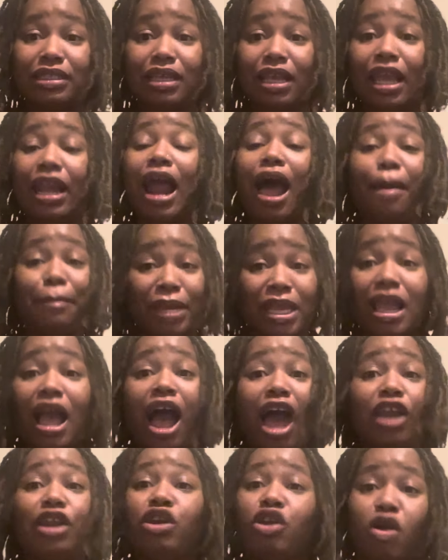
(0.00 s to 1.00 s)
And I mean,
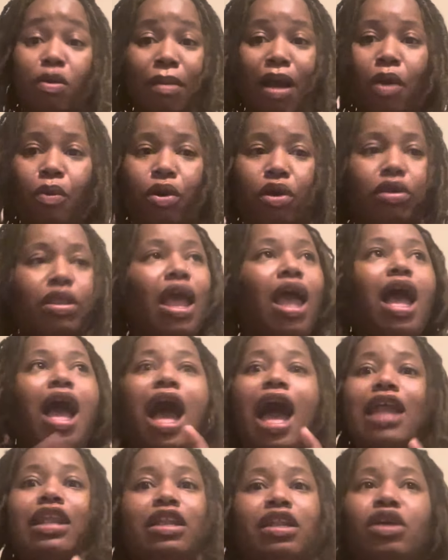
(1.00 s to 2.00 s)
I know my worth.
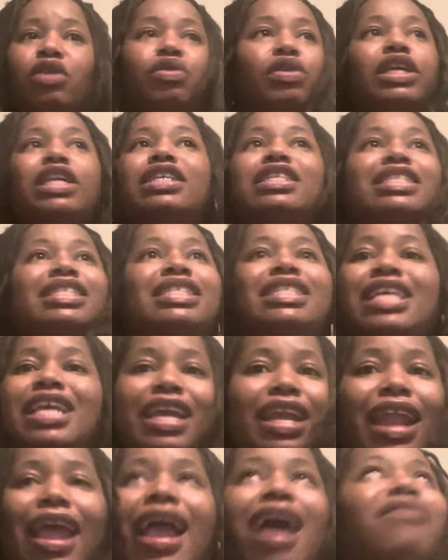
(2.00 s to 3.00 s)
I literally,
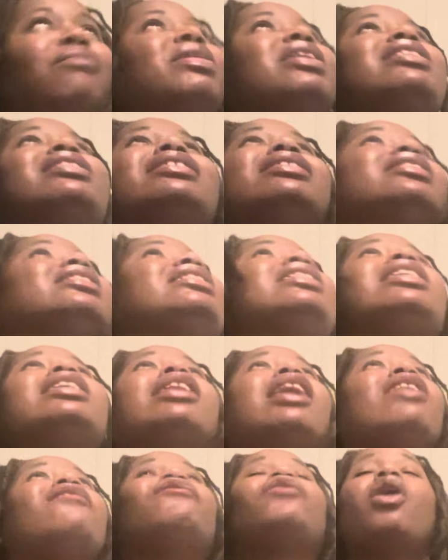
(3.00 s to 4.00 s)
CNA, I've been a
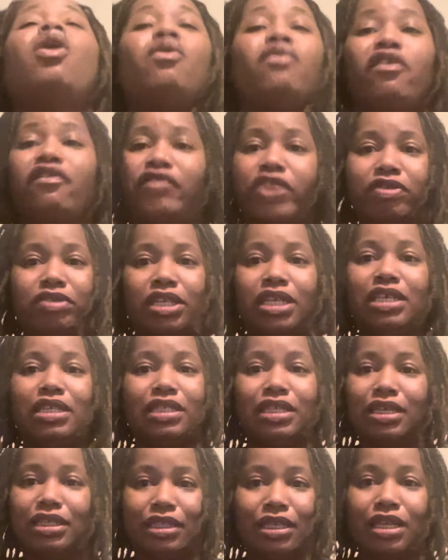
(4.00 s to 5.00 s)
CNA for over 15,
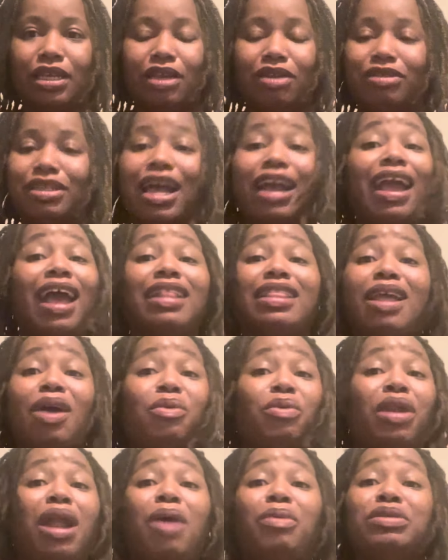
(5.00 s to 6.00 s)
16 years. I got that
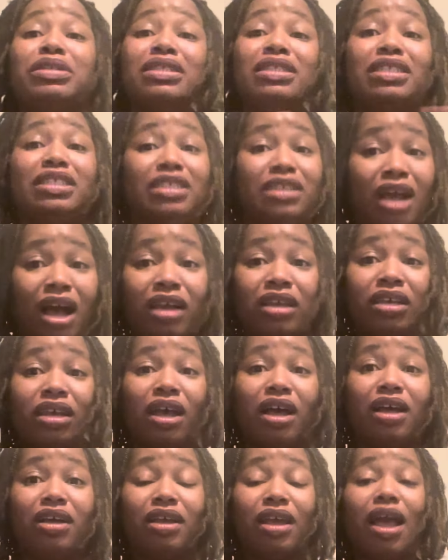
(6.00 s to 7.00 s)
when I was
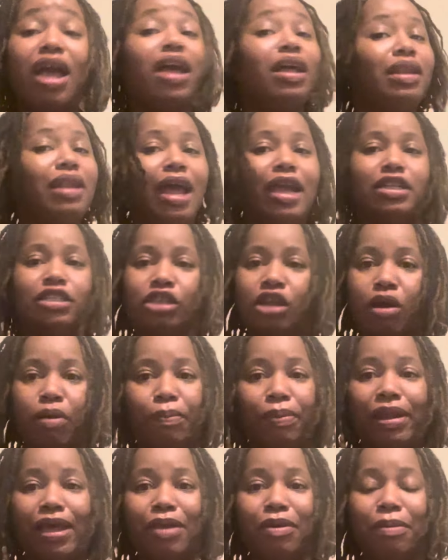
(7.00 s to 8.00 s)
young. Like, don't
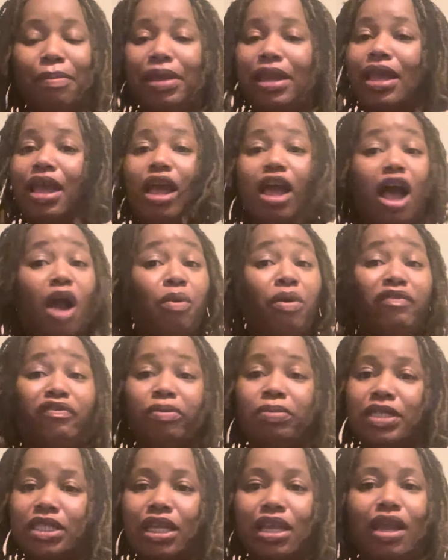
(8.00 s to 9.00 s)
play with me. I went
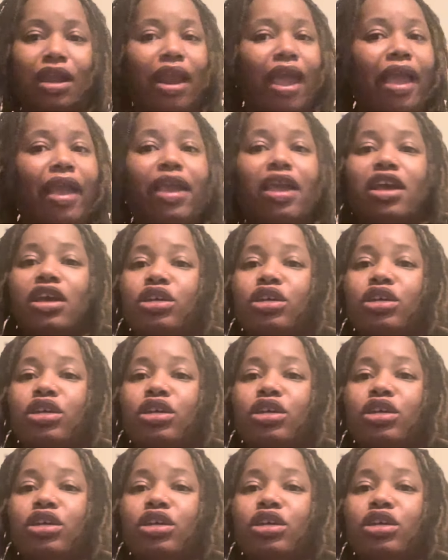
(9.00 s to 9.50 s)
from CNA